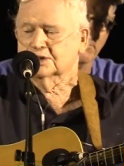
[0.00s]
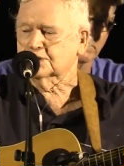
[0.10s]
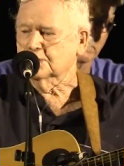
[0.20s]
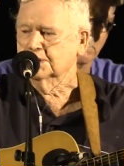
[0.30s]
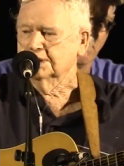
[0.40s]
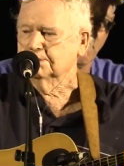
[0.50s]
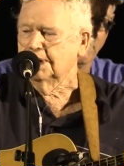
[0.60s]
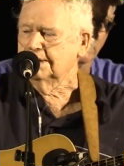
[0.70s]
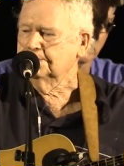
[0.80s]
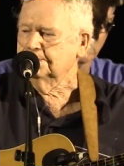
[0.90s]
So in
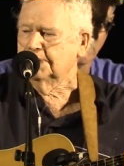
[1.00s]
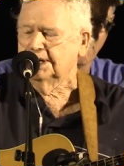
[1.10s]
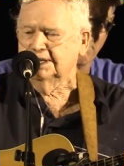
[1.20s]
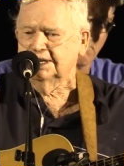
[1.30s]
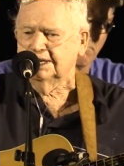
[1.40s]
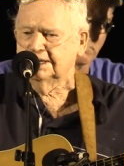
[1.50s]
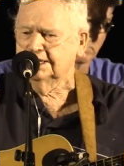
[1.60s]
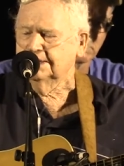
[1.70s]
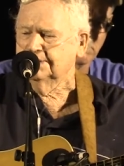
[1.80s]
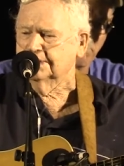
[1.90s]
my mind, I'll
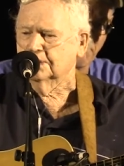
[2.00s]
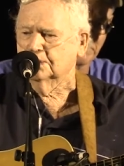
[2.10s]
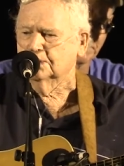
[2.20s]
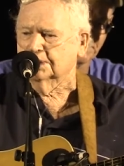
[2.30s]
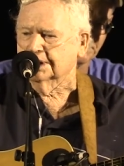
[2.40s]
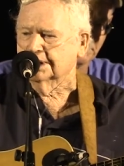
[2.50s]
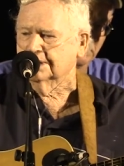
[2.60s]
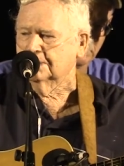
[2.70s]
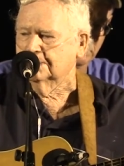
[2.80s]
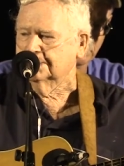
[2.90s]
live the whole
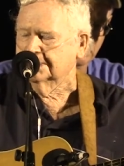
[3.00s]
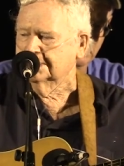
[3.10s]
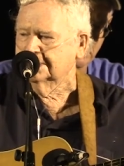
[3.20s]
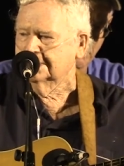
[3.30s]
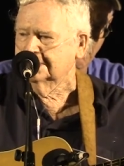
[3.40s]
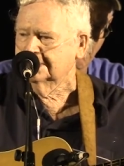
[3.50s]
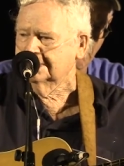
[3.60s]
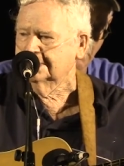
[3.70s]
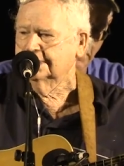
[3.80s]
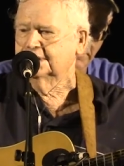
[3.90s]
thing over,
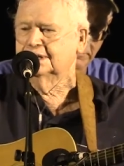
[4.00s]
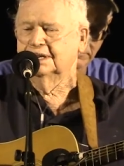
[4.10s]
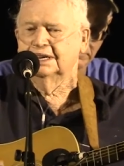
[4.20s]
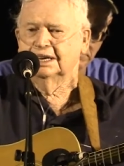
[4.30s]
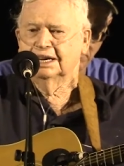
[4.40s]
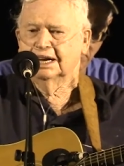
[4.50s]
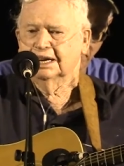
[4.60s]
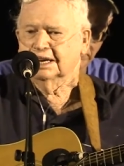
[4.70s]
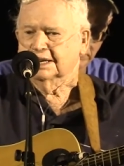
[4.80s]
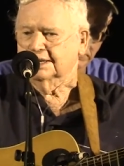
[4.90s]

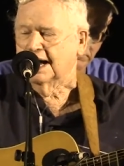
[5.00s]
and